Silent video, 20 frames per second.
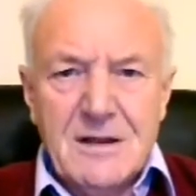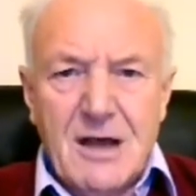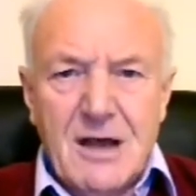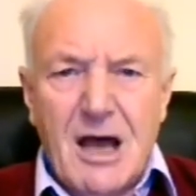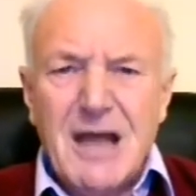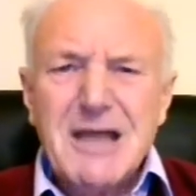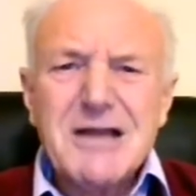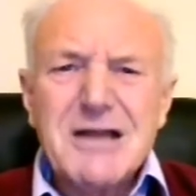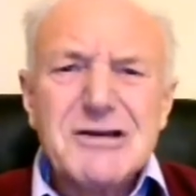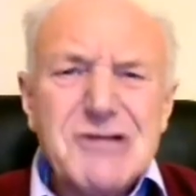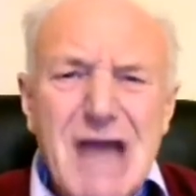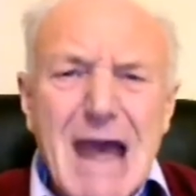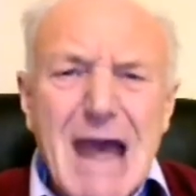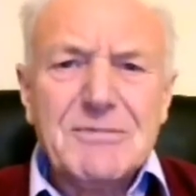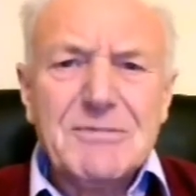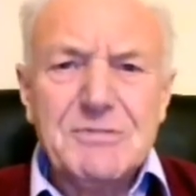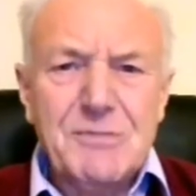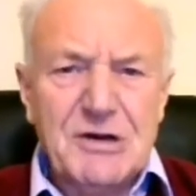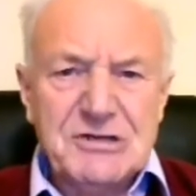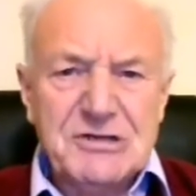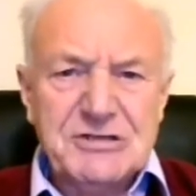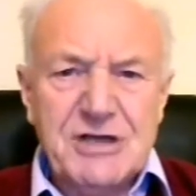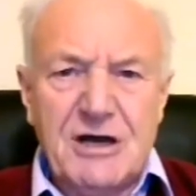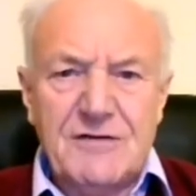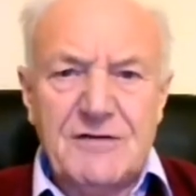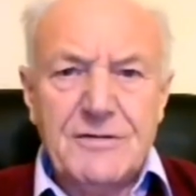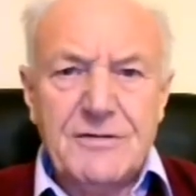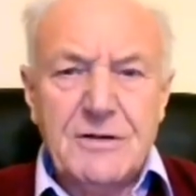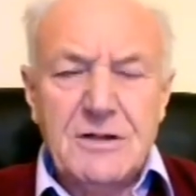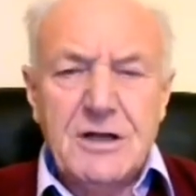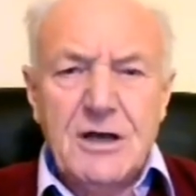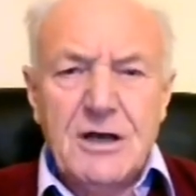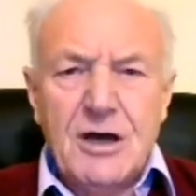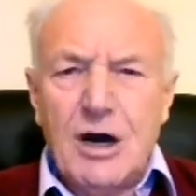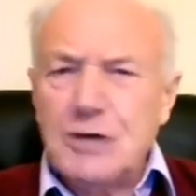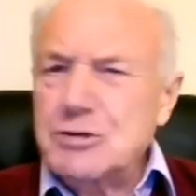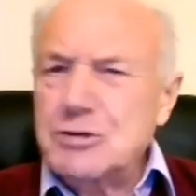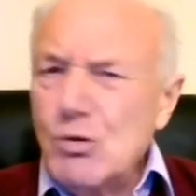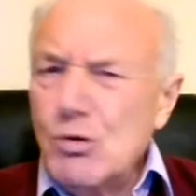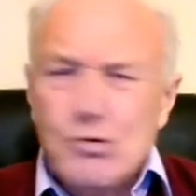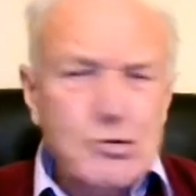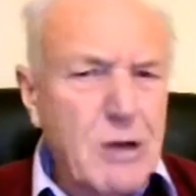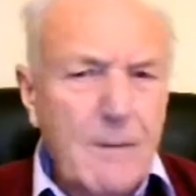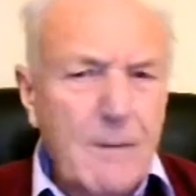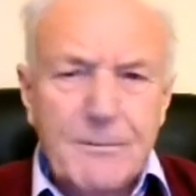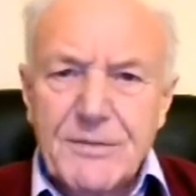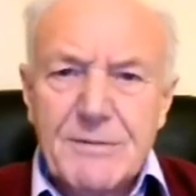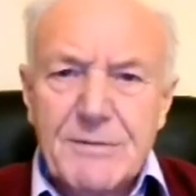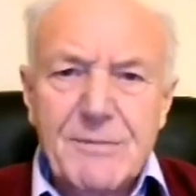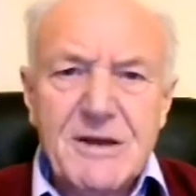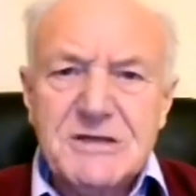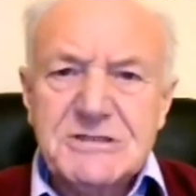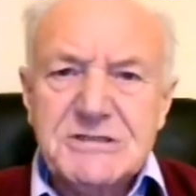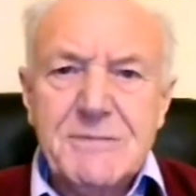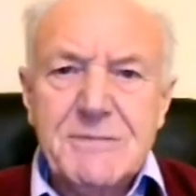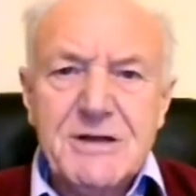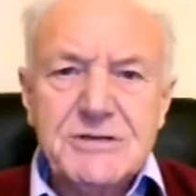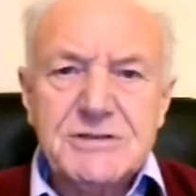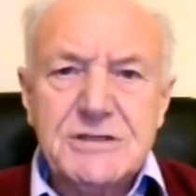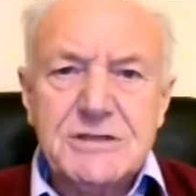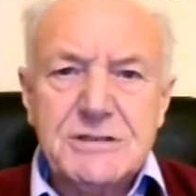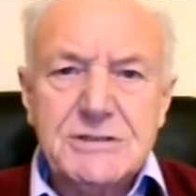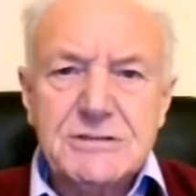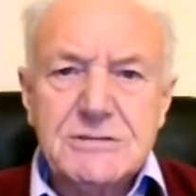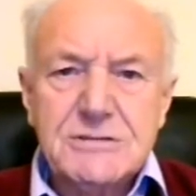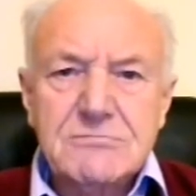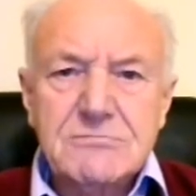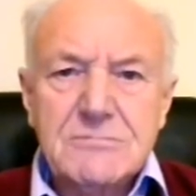I adapt myself. I don't compromise the message.